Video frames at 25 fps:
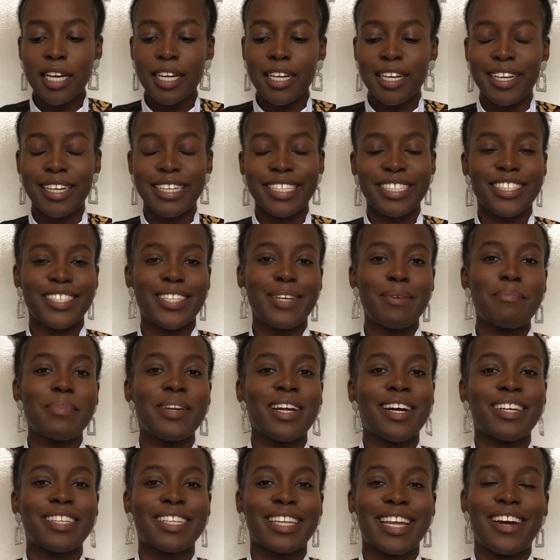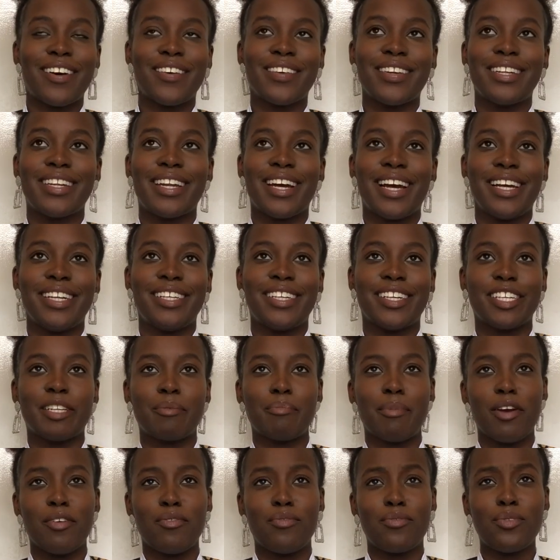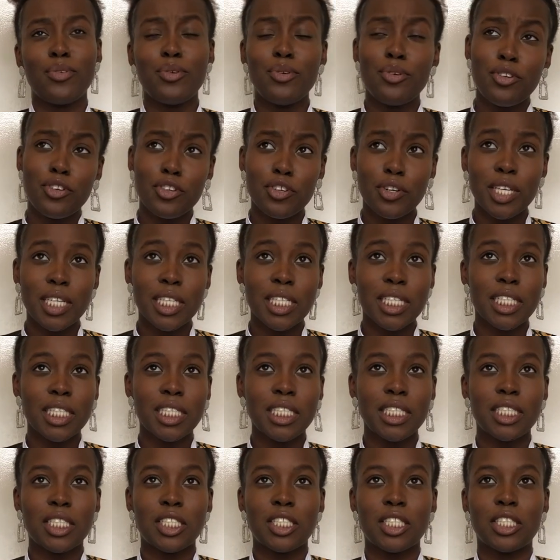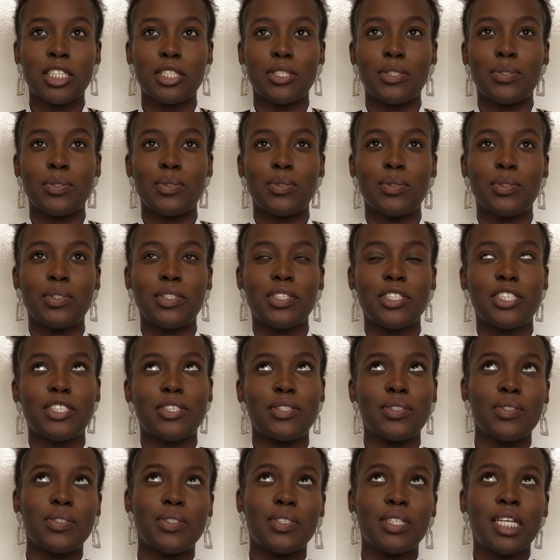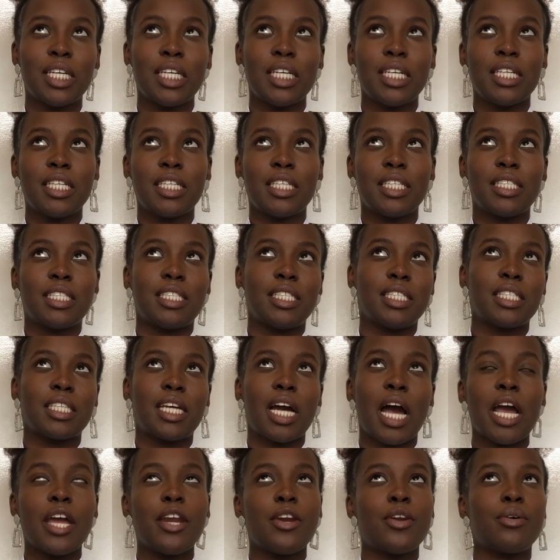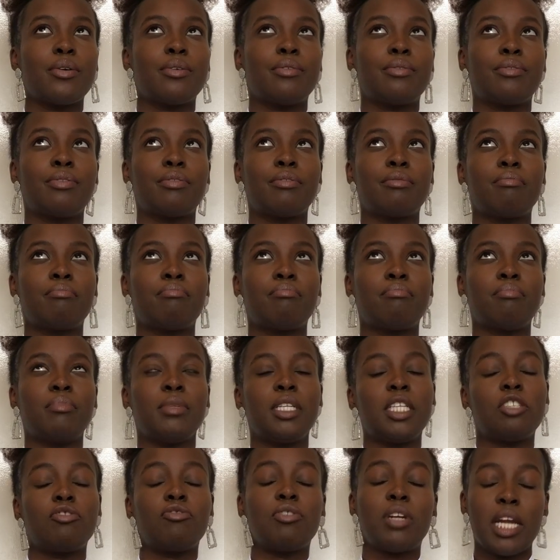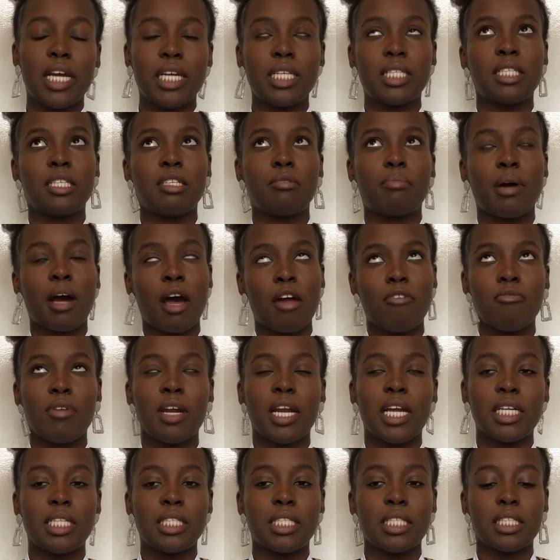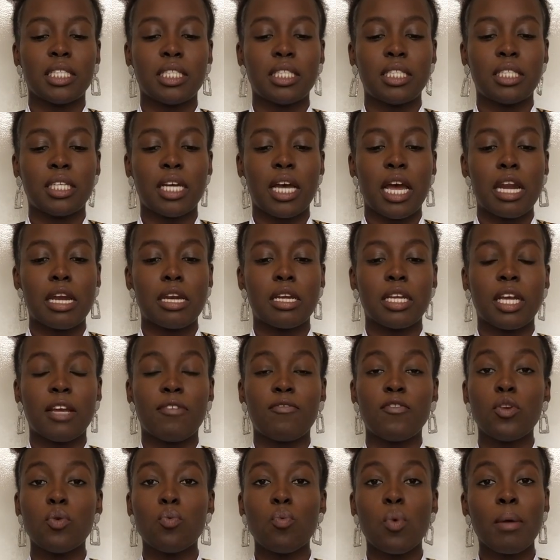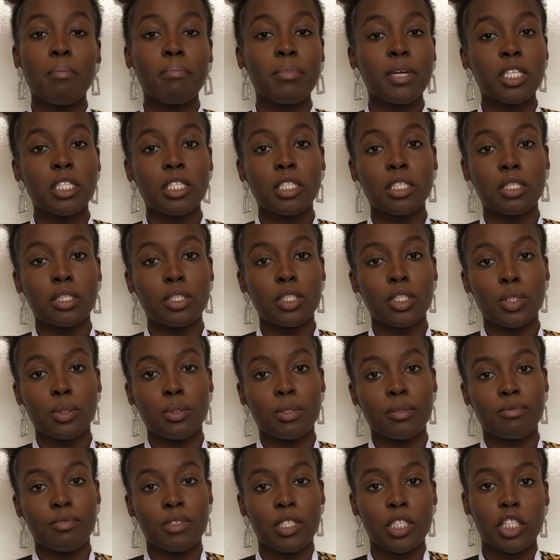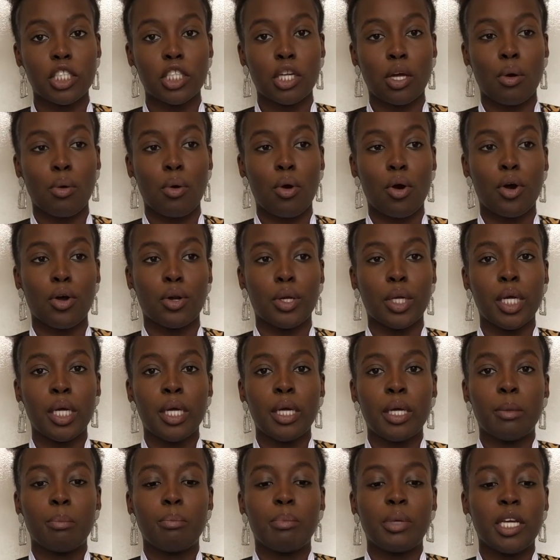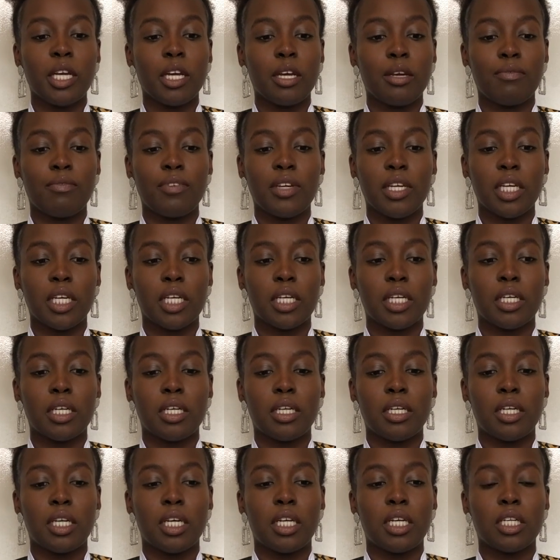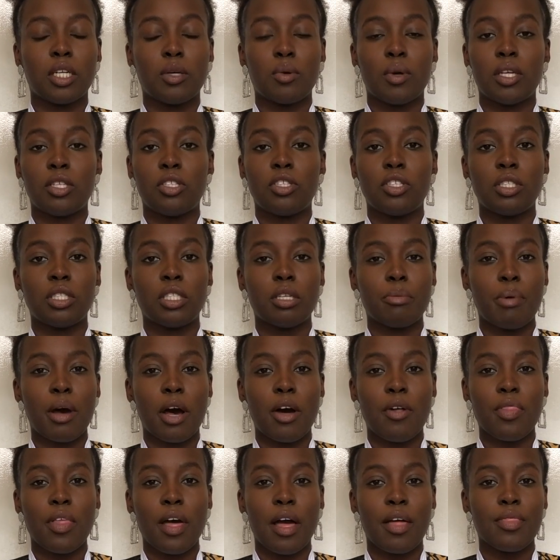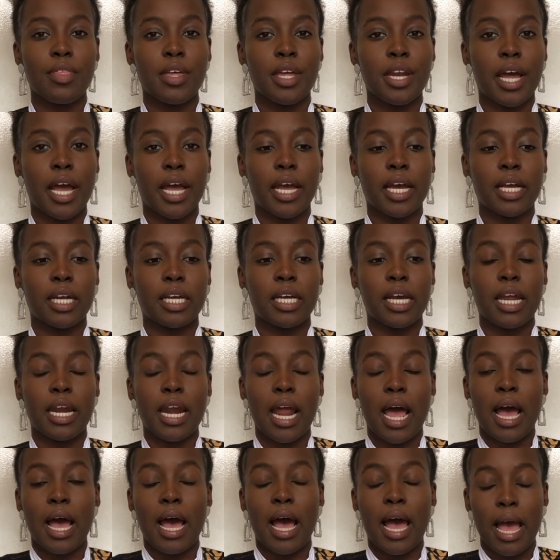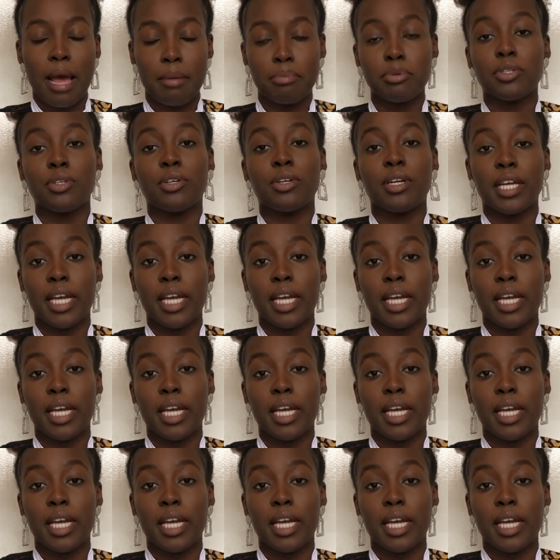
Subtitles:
As somebody asked, how did I adjust my food choices? So, you know, this is kind of, it's related but unrelated, and if you want me to do a video on being vegan and questions about that, then I absolutely